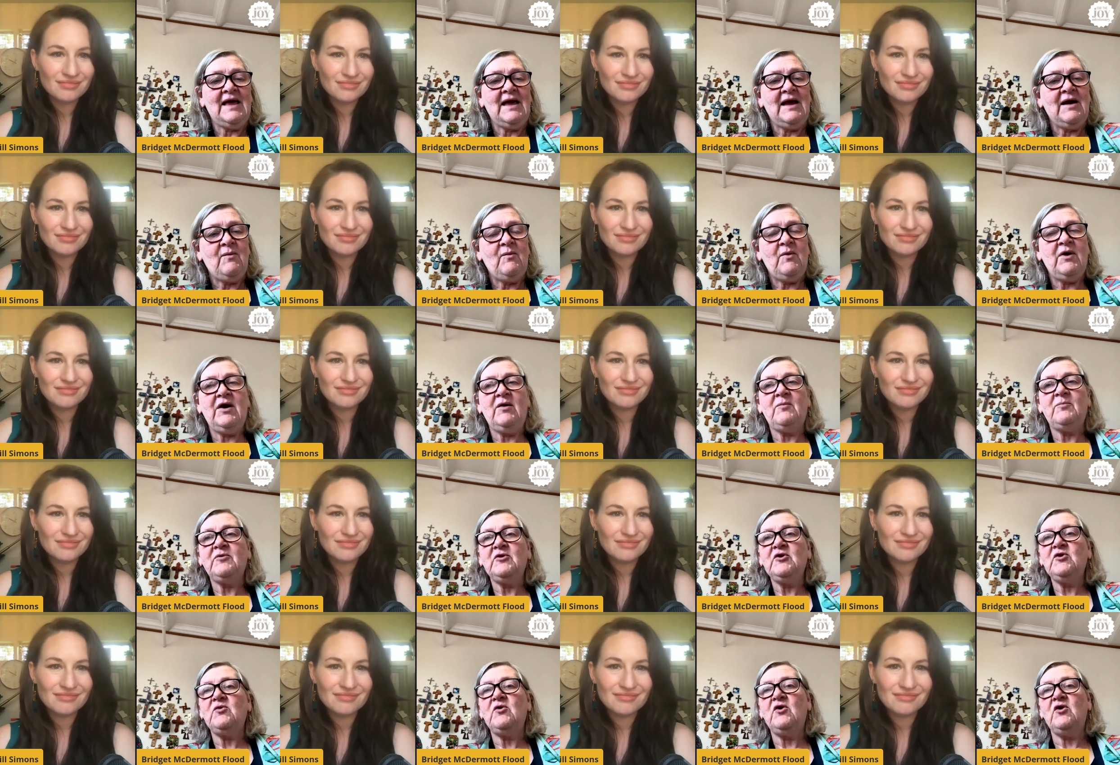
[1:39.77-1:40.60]
Speaker 1: Well,
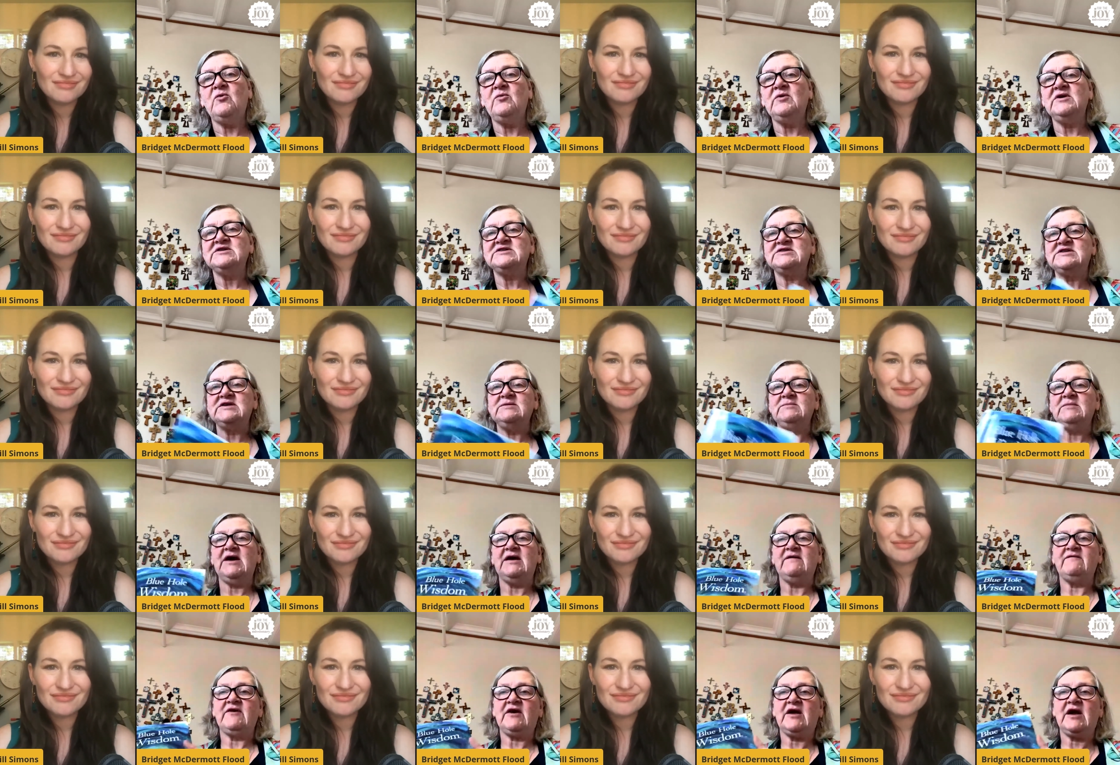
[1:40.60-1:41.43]
Blue Hole Wisdom, I
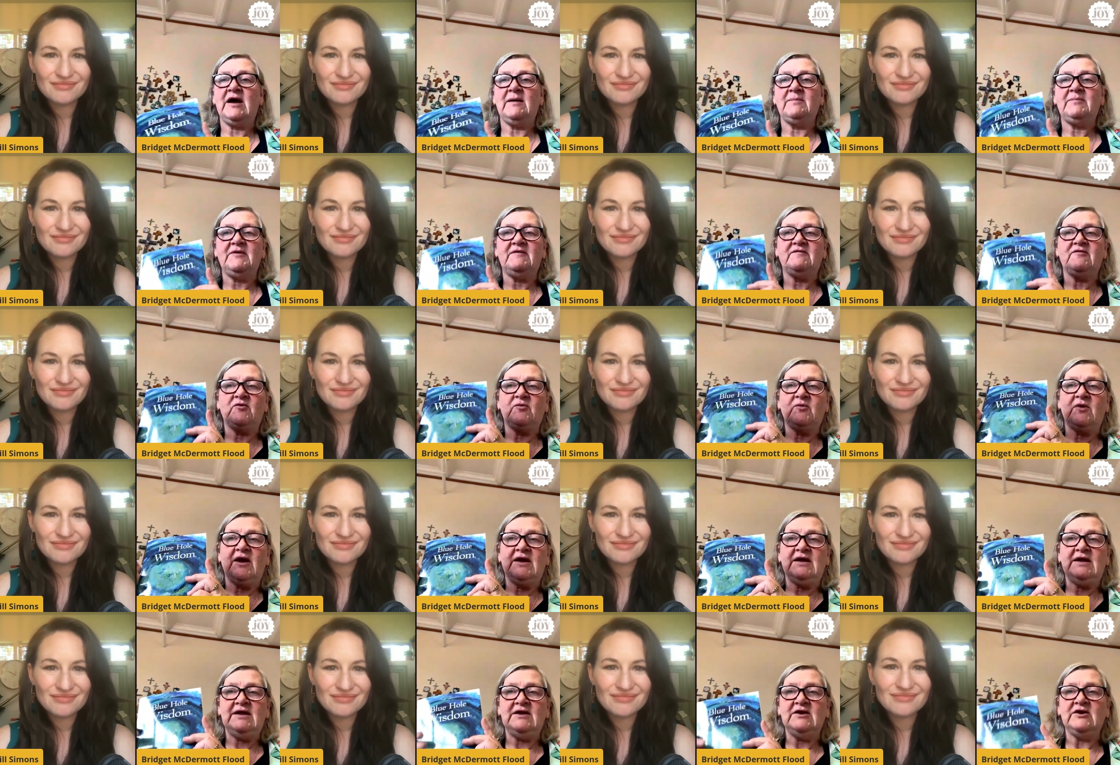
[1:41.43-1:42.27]
have a copy of it
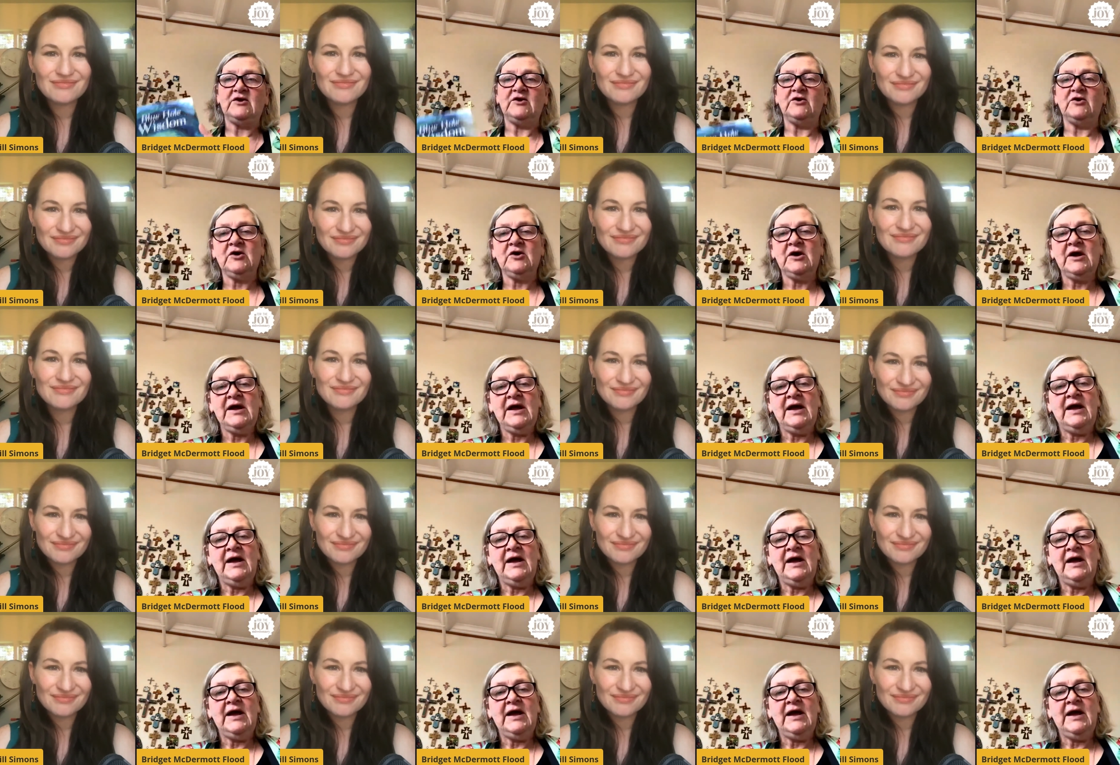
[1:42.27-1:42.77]
right here.